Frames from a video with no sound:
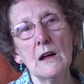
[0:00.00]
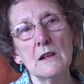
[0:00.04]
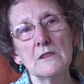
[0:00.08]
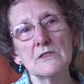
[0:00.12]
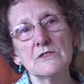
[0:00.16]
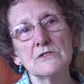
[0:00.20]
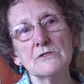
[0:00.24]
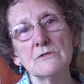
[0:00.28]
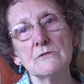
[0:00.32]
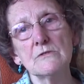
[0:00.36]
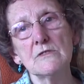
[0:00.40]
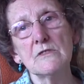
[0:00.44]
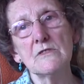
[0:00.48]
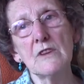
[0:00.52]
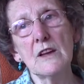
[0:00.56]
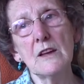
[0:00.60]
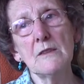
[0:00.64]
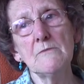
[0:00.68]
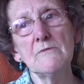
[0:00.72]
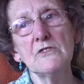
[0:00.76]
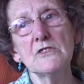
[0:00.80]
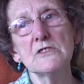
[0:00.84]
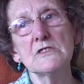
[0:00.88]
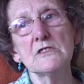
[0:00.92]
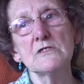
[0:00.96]
And so the
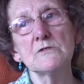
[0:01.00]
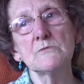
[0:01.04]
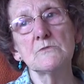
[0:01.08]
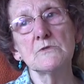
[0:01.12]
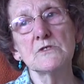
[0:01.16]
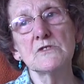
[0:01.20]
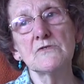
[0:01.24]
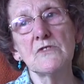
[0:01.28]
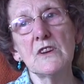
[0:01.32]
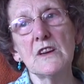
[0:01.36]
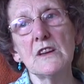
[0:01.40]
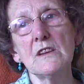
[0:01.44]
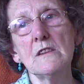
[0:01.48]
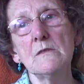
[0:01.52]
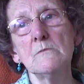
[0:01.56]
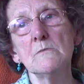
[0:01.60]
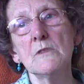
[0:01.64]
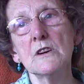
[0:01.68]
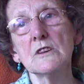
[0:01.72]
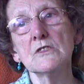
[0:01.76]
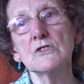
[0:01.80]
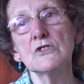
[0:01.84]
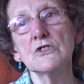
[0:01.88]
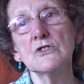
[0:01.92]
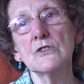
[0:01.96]
emphasis was very
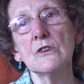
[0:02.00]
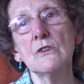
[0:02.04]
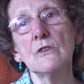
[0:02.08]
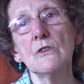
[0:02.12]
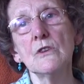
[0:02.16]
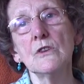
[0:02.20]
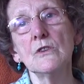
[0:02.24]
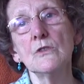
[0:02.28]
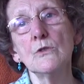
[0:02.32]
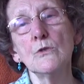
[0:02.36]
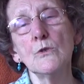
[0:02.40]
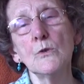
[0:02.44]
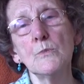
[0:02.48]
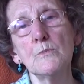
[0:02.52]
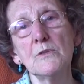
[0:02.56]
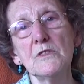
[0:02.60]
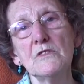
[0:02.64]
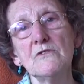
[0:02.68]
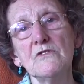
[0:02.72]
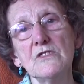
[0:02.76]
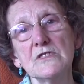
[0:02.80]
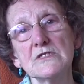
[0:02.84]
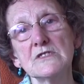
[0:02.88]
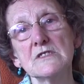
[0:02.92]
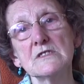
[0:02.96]
much on
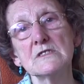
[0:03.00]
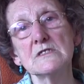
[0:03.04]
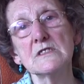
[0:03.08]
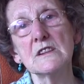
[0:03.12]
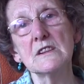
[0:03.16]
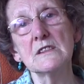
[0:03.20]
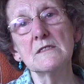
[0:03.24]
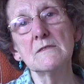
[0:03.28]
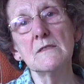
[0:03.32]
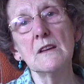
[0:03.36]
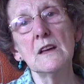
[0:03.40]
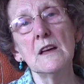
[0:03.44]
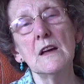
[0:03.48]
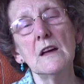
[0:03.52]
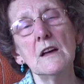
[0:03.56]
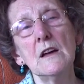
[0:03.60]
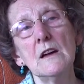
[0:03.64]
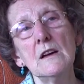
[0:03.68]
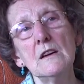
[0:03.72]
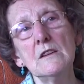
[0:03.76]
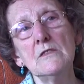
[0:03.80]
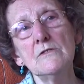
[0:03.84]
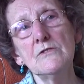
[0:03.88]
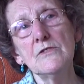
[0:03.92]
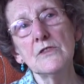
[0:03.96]
open visiting,
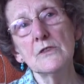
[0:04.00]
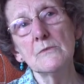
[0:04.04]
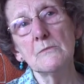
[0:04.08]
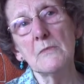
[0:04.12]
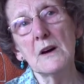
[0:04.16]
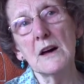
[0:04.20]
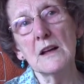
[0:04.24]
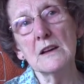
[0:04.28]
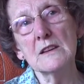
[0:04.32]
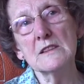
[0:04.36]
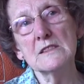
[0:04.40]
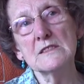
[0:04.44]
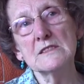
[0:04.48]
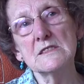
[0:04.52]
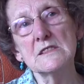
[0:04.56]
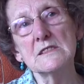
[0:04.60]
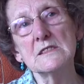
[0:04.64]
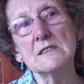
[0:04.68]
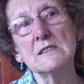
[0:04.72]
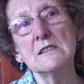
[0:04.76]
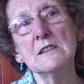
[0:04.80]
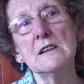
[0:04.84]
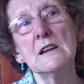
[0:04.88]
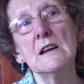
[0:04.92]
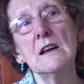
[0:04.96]

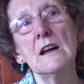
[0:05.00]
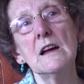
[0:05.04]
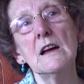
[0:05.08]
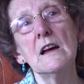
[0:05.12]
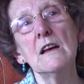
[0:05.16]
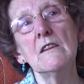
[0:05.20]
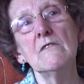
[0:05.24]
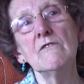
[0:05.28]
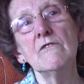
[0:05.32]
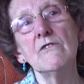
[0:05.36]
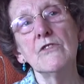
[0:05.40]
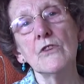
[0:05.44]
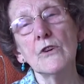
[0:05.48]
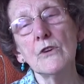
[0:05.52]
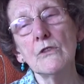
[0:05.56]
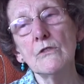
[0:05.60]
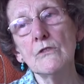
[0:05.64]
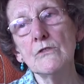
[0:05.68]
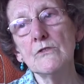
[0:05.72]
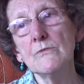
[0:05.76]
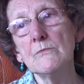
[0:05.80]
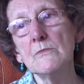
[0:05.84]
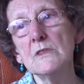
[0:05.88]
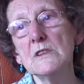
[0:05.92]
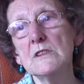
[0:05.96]
informality,
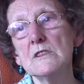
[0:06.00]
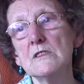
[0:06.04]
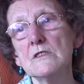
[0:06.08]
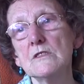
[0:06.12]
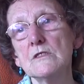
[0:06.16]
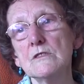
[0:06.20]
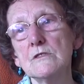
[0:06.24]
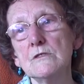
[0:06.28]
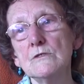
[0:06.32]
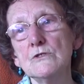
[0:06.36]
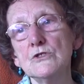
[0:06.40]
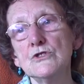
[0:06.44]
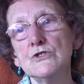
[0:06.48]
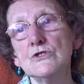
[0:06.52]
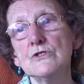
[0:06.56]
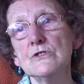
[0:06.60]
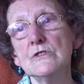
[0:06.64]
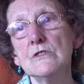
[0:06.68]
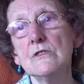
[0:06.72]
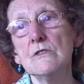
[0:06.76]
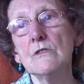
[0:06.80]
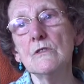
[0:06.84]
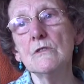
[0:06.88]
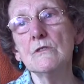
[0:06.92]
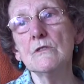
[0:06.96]
involvement,
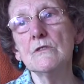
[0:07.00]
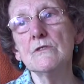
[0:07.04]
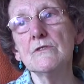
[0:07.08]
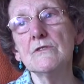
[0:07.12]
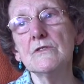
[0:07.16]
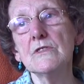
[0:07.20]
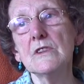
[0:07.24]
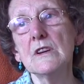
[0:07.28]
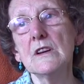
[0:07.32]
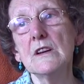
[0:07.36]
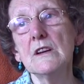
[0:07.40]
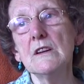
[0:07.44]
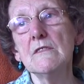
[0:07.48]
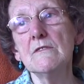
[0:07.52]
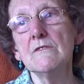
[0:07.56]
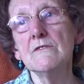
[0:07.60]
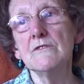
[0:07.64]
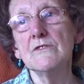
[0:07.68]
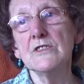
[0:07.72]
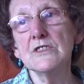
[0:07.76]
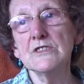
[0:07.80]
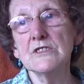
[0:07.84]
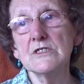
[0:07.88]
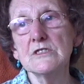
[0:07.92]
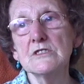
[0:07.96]
inclusion of
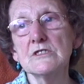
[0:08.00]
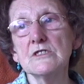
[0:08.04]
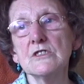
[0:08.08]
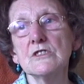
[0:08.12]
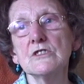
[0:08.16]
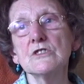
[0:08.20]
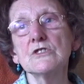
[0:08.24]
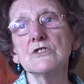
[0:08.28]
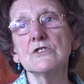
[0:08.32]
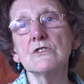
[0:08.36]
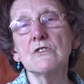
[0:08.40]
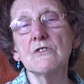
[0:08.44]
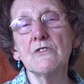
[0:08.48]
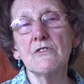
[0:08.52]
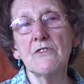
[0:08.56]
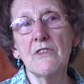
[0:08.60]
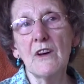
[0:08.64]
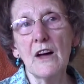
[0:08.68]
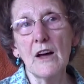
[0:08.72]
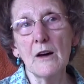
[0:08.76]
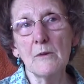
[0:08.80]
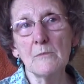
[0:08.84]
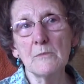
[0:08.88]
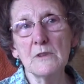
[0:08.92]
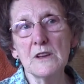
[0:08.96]
visitors,
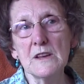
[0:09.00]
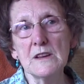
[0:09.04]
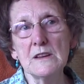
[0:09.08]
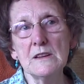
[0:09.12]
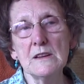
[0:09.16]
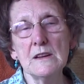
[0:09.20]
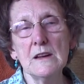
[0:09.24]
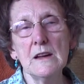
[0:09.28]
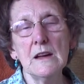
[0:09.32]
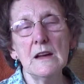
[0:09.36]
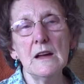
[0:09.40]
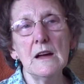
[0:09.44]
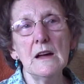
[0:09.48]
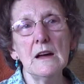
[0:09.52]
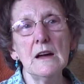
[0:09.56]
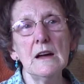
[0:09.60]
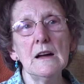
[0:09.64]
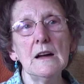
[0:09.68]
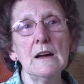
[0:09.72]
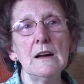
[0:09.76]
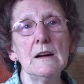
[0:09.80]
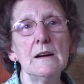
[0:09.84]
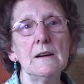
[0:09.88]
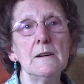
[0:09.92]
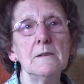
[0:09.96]
family,
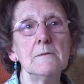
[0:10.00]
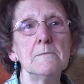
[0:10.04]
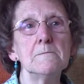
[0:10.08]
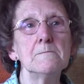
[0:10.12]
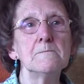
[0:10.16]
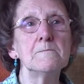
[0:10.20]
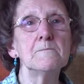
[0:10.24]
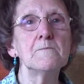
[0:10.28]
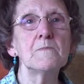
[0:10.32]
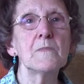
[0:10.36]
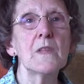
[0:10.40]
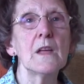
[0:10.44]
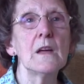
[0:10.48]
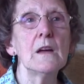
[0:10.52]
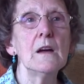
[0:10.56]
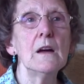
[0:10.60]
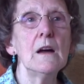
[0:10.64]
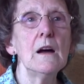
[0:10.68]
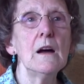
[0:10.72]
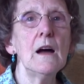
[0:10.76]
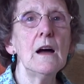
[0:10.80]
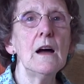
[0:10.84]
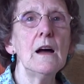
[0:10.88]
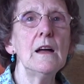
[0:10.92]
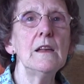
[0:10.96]
um,
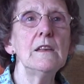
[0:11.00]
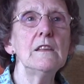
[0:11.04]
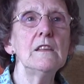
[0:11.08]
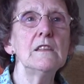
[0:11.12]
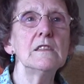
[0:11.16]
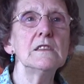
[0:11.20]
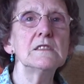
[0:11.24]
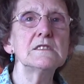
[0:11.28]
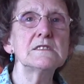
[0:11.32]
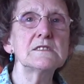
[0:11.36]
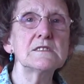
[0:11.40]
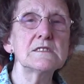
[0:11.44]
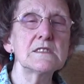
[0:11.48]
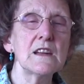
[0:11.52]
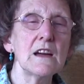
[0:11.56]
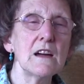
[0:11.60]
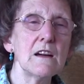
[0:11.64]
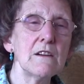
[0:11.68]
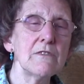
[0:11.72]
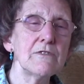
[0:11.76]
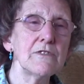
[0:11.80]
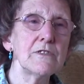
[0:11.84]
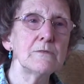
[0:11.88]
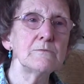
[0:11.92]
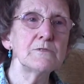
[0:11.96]
and the
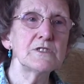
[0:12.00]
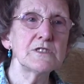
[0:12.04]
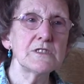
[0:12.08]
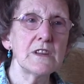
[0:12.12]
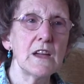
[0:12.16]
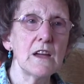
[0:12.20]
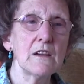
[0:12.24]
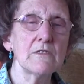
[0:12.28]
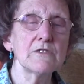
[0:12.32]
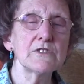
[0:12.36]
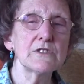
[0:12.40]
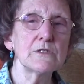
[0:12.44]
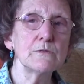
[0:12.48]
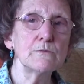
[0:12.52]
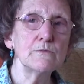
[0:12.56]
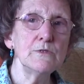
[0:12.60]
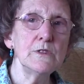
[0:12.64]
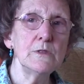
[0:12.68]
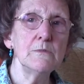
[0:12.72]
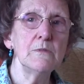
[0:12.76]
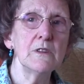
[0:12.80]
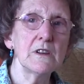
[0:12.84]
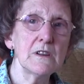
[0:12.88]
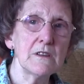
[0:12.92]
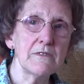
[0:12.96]
staff themselves that
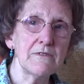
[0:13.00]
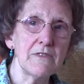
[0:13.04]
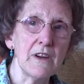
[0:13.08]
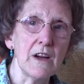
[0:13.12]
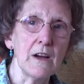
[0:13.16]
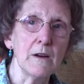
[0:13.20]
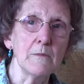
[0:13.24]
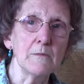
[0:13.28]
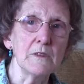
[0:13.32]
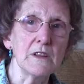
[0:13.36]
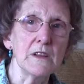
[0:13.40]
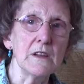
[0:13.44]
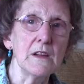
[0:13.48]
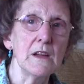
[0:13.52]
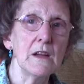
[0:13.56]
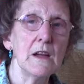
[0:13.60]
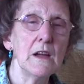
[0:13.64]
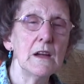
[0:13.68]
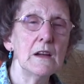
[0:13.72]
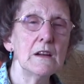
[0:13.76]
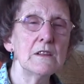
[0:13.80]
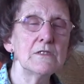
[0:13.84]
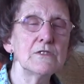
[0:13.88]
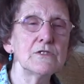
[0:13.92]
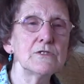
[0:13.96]
we were a family.
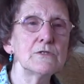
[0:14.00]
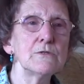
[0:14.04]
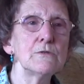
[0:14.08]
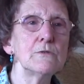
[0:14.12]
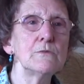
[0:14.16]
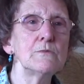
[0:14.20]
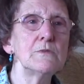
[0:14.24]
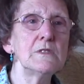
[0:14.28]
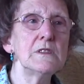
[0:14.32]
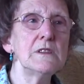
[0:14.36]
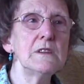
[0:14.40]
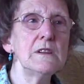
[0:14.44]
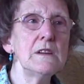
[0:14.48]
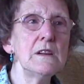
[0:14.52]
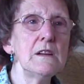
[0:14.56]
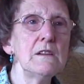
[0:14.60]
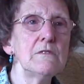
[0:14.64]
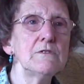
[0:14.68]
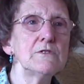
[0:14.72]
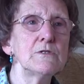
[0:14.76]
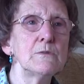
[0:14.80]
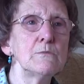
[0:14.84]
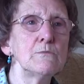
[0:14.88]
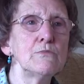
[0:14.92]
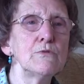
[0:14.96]
And so we it
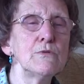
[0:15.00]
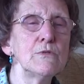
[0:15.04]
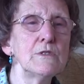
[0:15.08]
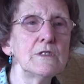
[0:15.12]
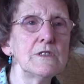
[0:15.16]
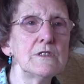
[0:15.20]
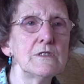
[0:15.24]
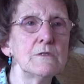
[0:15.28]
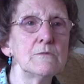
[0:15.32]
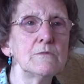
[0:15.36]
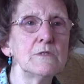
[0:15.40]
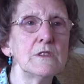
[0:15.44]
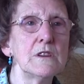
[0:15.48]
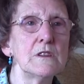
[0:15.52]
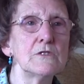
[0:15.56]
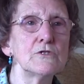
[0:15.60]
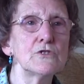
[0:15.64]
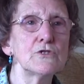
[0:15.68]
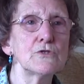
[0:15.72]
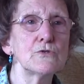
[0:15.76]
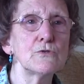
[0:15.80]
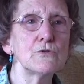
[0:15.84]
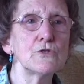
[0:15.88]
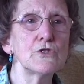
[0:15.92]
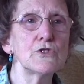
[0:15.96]
was important that we
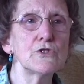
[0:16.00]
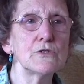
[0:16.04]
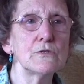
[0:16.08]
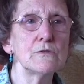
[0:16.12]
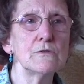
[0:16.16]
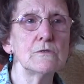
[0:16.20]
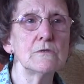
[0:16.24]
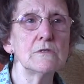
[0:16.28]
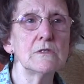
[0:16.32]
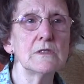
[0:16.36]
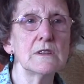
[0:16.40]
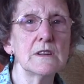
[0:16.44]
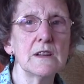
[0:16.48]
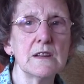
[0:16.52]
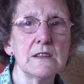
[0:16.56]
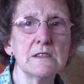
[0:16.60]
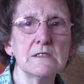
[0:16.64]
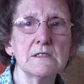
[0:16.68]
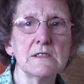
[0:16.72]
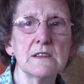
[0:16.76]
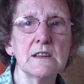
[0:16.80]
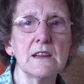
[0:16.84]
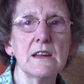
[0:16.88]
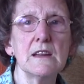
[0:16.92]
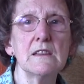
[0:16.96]
had social
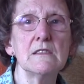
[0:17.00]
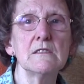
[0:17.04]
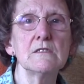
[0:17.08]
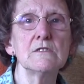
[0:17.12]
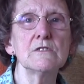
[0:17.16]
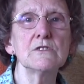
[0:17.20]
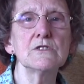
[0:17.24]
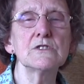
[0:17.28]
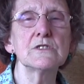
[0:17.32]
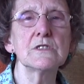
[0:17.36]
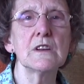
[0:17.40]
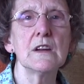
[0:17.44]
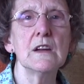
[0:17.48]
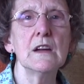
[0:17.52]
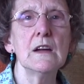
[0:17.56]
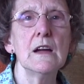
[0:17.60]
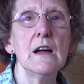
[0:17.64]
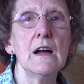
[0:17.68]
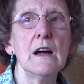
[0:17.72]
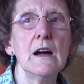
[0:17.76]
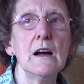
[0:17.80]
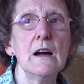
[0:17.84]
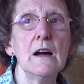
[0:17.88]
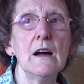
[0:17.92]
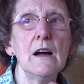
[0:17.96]
get togethers,
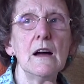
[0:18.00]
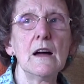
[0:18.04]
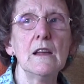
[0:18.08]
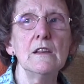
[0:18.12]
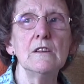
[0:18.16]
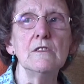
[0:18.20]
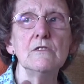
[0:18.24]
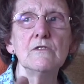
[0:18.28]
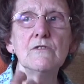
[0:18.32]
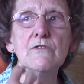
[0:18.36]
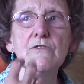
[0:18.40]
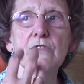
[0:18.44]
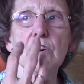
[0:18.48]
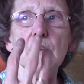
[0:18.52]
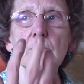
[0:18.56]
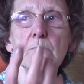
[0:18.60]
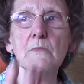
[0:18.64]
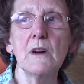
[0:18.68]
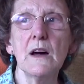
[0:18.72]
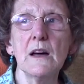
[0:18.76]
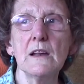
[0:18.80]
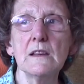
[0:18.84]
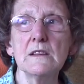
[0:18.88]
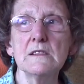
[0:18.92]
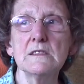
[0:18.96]
an
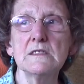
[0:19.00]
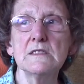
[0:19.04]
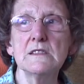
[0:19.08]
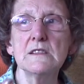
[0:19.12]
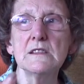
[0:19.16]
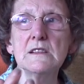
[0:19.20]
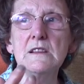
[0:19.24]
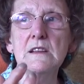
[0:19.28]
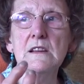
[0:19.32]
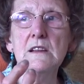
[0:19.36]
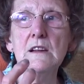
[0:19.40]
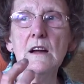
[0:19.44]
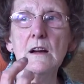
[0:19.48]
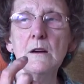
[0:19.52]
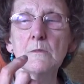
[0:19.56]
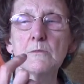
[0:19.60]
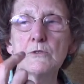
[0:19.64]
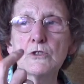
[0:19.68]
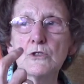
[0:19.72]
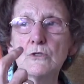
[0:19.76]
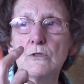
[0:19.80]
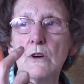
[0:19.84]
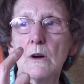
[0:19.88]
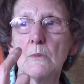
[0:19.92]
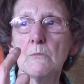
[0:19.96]
informality
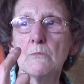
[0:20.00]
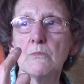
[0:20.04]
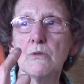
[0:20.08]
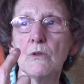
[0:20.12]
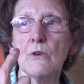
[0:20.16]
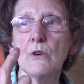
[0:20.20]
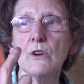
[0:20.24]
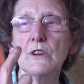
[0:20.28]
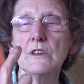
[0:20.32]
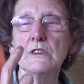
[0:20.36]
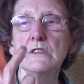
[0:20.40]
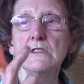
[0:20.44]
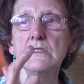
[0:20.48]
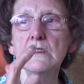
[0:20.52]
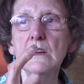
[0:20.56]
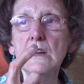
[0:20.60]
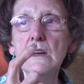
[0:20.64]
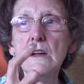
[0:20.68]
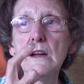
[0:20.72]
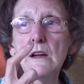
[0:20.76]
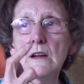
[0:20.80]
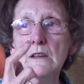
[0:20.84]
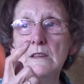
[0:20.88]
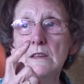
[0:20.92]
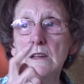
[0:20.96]
up to a point,
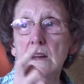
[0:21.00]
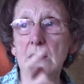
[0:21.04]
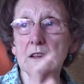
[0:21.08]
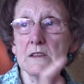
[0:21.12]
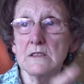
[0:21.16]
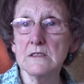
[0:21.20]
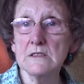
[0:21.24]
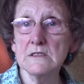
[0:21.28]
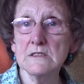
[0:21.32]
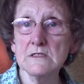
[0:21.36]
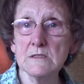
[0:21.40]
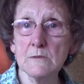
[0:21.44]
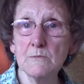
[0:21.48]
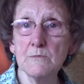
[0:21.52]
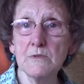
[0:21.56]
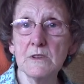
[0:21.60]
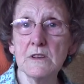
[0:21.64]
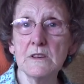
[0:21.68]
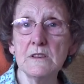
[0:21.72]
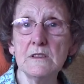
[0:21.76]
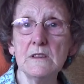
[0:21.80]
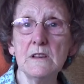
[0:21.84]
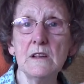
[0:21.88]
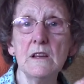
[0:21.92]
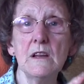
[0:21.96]
and yet a
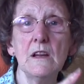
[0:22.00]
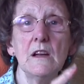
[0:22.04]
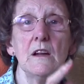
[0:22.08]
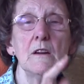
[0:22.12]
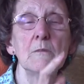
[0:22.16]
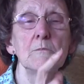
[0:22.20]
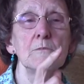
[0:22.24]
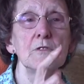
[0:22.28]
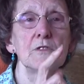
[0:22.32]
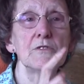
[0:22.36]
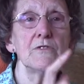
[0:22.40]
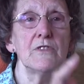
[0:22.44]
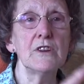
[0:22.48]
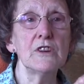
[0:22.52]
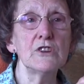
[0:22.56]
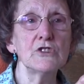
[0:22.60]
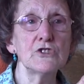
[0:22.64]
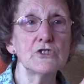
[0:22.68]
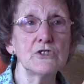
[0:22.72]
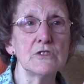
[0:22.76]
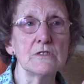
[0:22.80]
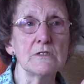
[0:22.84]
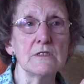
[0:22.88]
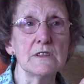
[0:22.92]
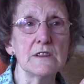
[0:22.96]
discipline
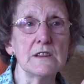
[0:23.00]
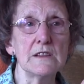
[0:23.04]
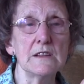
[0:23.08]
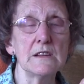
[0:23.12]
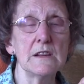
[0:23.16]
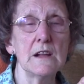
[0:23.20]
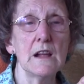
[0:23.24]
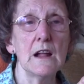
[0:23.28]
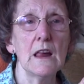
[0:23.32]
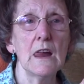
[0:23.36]
professionally.